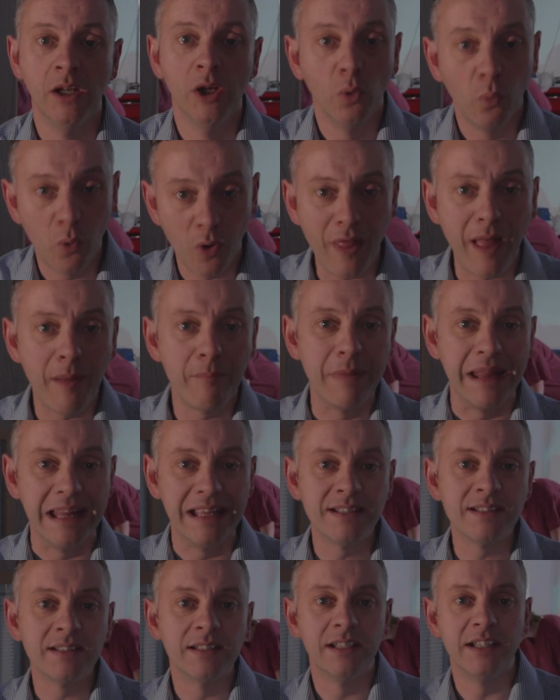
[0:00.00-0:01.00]
What that
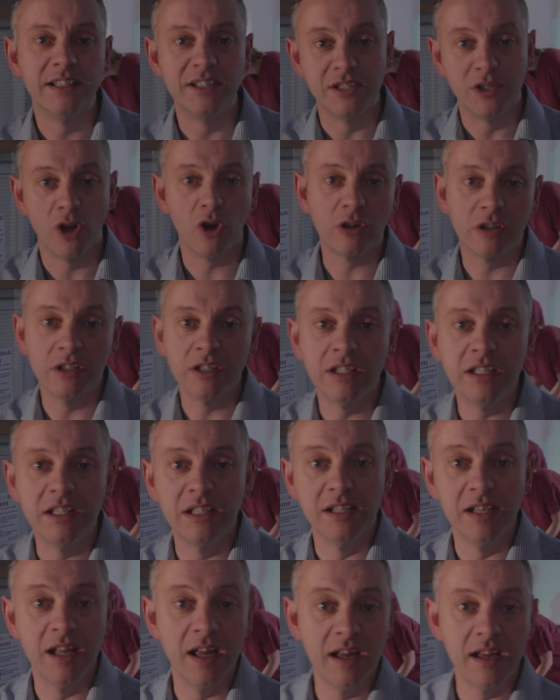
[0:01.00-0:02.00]
means is your doctor, your
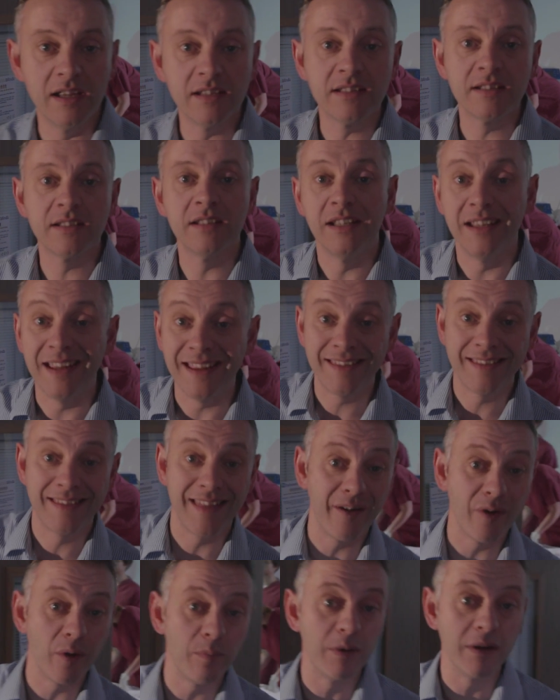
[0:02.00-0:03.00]
nurse, your
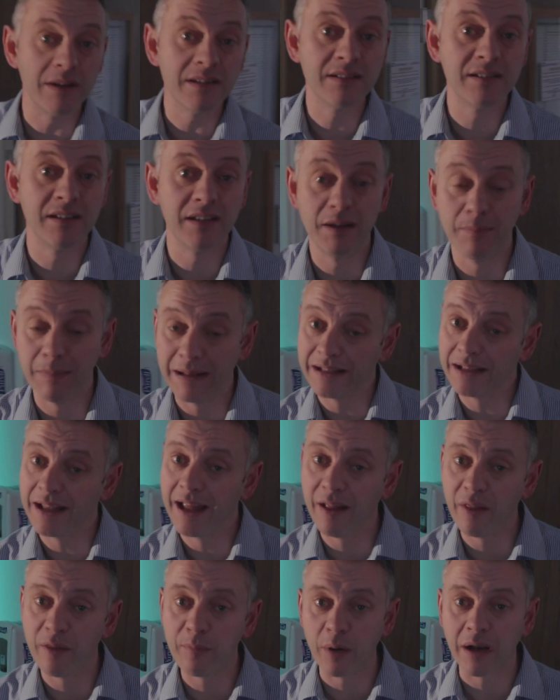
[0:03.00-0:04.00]
therapist, your mental
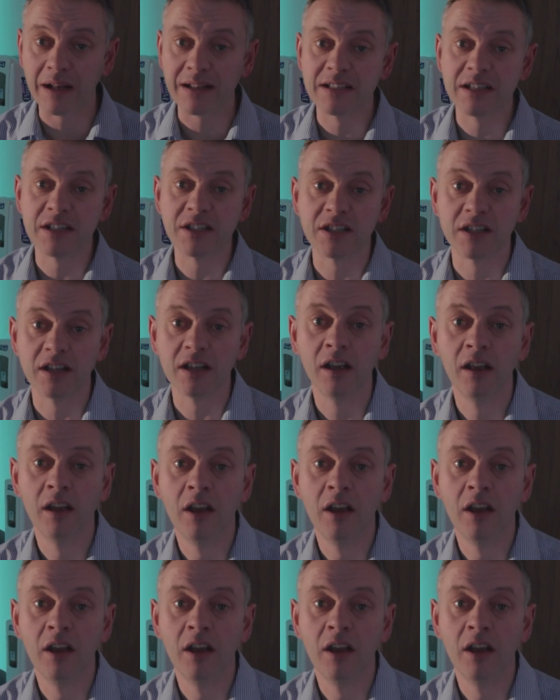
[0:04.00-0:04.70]
health practitioner,